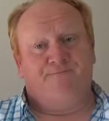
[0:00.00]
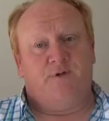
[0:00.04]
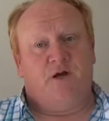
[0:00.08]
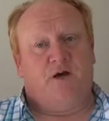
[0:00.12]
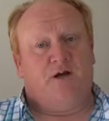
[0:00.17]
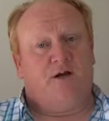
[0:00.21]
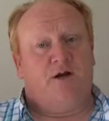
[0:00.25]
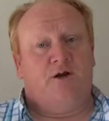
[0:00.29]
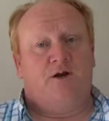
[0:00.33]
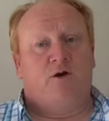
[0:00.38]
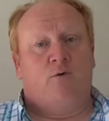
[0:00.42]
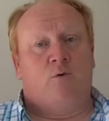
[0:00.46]
I
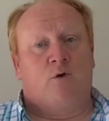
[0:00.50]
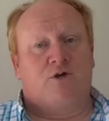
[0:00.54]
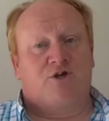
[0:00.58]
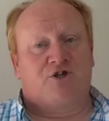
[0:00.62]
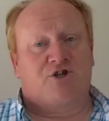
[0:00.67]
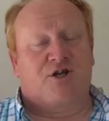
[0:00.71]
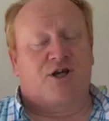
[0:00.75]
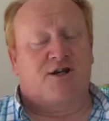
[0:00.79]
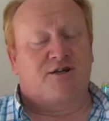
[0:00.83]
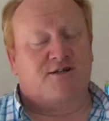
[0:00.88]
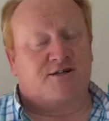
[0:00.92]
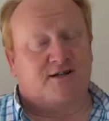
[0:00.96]
don't know what's
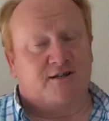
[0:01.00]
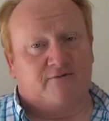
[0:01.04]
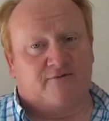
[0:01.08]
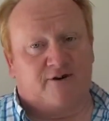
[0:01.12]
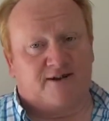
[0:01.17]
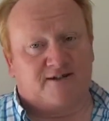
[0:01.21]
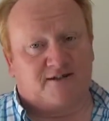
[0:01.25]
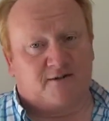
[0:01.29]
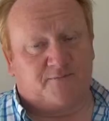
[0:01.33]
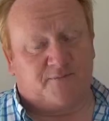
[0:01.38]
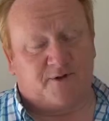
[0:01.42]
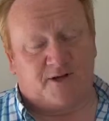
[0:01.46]
changed in the
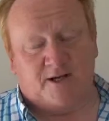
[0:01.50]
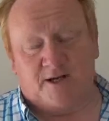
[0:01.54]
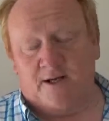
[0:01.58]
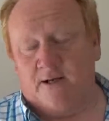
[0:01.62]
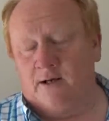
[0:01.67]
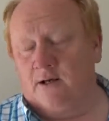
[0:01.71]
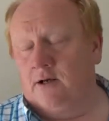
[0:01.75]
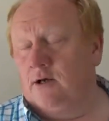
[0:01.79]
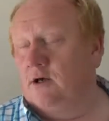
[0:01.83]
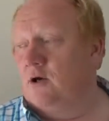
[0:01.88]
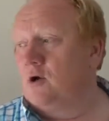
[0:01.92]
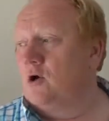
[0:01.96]
recipe.
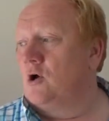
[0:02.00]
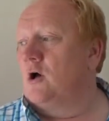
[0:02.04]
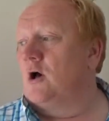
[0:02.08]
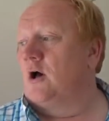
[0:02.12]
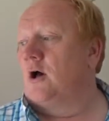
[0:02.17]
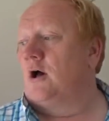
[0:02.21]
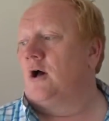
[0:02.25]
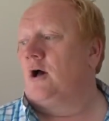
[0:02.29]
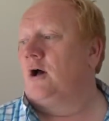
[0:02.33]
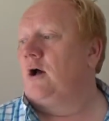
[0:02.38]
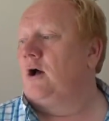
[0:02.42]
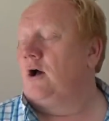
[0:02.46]

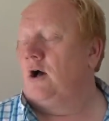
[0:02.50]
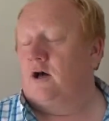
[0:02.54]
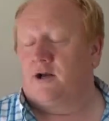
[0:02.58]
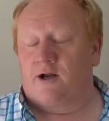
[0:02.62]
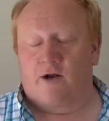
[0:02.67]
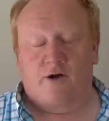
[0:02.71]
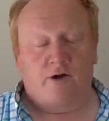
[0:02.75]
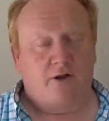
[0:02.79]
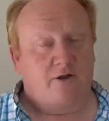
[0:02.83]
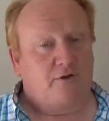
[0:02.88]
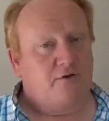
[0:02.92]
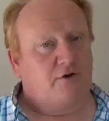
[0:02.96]
I
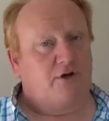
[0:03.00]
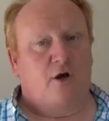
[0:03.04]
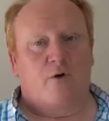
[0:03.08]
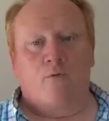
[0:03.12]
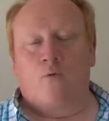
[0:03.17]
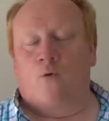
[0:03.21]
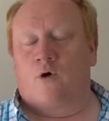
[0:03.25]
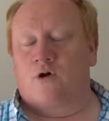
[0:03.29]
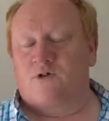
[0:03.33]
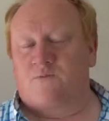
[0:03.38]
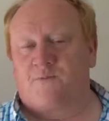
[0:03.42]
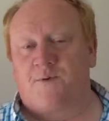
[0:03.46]
don't know
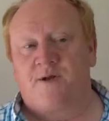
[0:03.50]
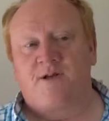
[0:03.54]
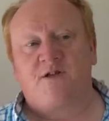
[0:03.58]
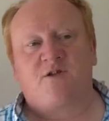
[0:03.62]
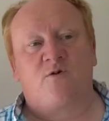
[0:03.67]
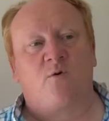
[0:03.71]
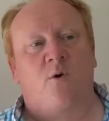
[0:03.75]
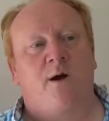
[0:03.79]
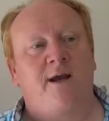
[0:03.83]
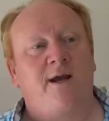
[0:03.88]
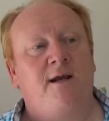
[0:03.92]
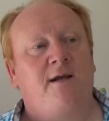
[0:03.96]
what's been
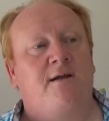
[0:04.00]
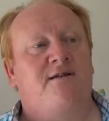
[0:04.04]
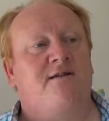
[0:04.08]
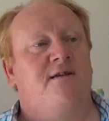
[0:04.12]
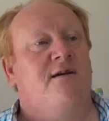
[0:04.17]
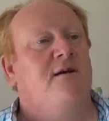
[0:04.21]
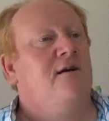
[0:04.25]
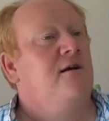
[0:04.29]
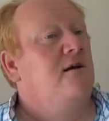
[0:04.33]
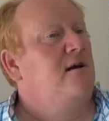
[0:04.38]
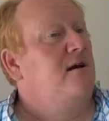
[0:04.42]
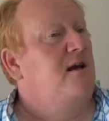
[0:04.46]
tweaked.
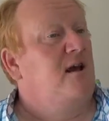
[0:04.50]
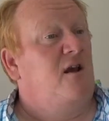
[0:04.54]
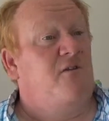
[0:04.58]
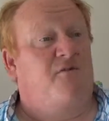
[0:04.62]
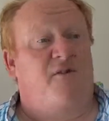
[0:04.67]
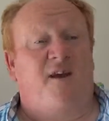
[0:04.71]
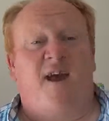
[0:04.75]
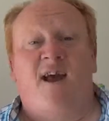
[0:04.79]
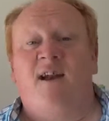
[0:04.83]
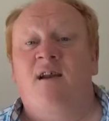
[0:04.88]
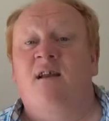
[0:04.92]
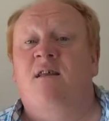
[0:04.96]
If
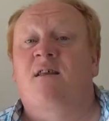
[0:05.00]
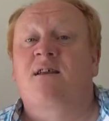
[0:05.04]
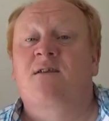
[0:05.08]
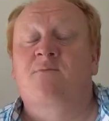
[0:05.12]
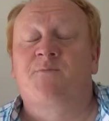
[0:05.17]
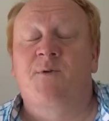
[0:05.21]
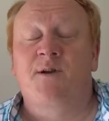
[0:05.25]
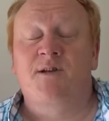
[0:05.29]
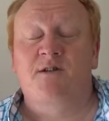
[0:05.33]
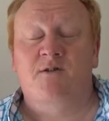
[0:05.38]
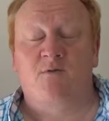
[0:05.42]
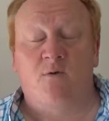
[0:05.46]
anything's
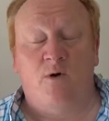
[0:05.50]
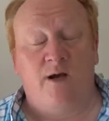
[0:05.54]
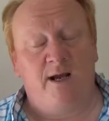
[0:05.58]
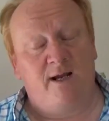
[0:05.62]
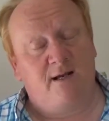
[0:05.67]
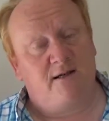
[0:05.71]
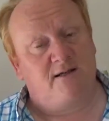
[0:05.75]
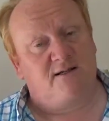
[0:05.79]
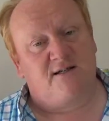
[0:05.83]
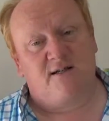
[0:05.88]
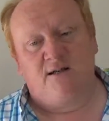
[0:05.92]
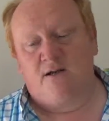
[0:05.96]
been
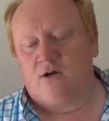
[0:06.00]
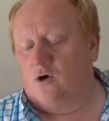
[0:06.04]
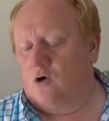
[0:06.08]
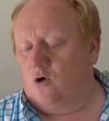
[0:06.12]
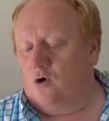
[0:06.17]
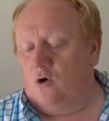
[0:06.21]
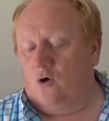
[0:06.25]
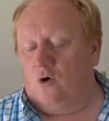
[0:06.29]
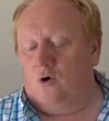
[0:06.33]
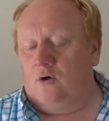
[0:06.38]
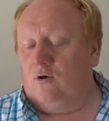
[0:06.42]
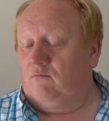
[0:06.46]
tweaked,
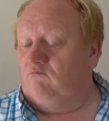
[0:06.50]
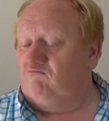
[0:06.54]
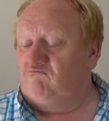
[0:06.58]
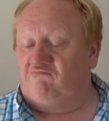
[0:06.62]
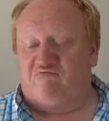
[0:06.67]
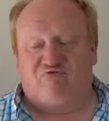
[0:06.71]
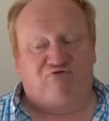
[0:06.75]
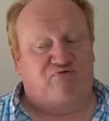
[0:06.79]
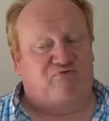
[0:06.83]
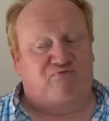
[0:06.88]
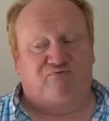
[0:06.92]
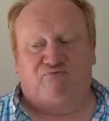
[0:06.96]

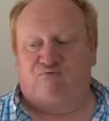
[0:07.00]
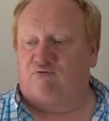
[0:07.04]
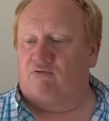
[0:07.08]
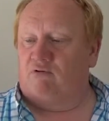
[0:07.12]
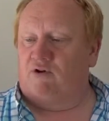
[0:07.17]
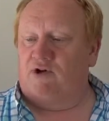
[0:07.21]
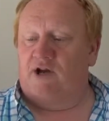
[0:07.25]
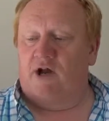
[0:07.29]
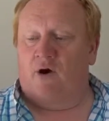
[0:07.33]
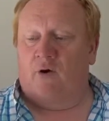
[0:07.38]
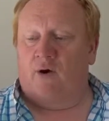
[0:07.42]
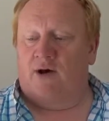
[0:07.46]

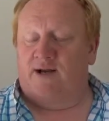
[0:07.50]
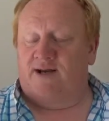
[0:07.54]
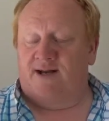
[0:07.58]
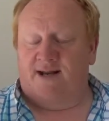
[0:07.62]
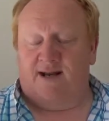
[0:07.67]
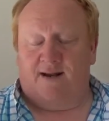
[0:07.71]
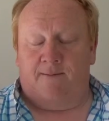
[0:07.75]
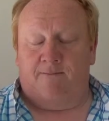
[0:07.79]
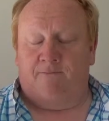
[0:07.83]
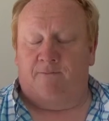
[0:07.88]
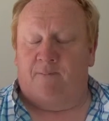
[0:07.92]
no idea.